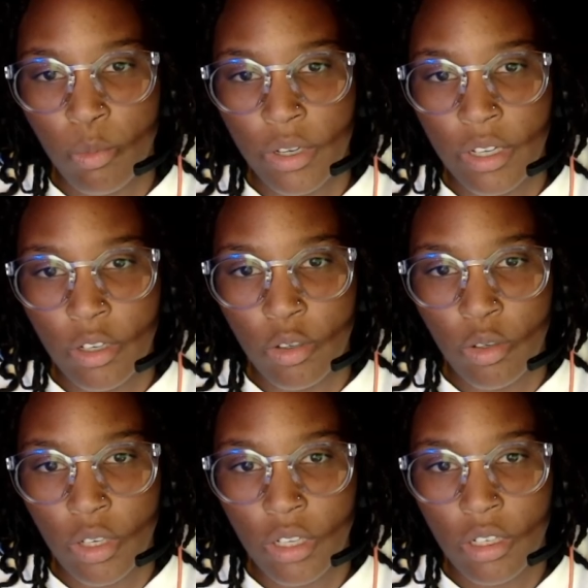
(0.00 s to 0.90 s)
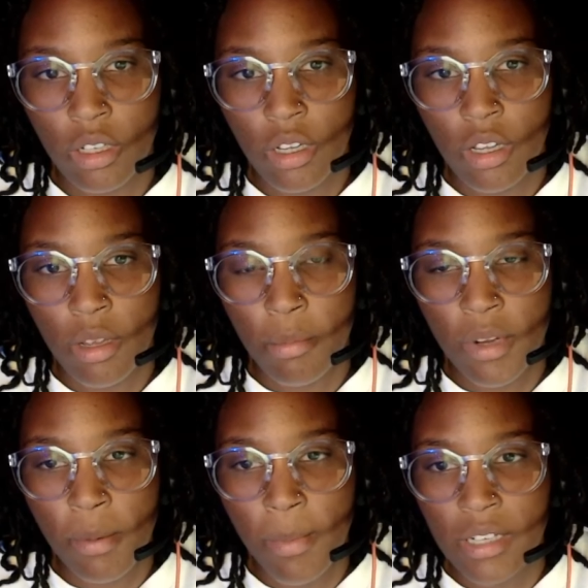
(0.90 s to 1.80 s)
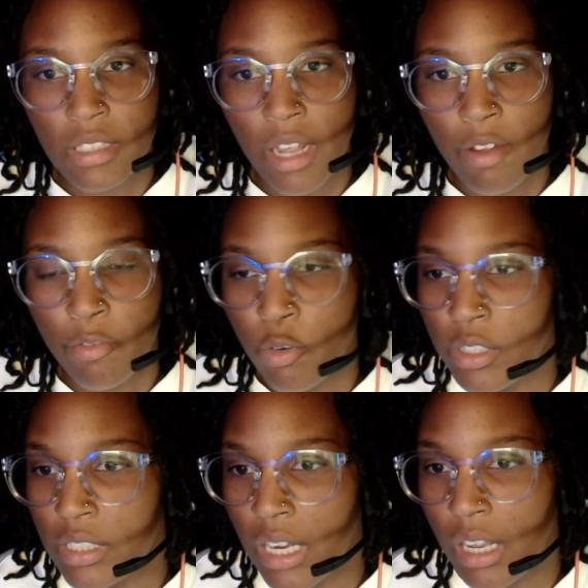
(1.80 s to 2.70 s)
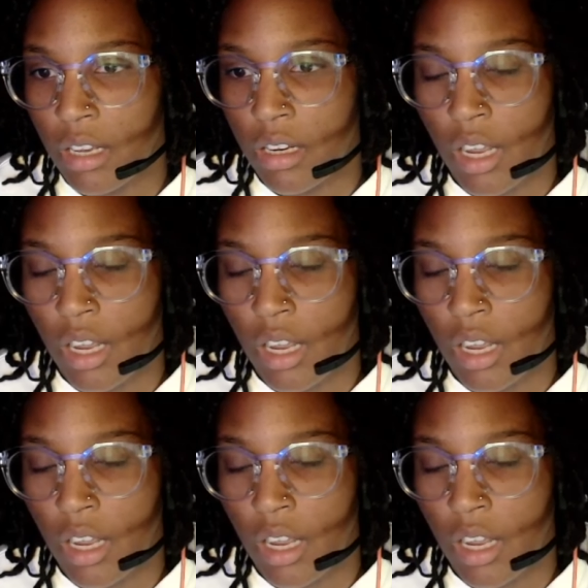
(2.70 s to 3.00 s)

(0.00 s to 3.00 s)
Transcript: will minimize that for a second.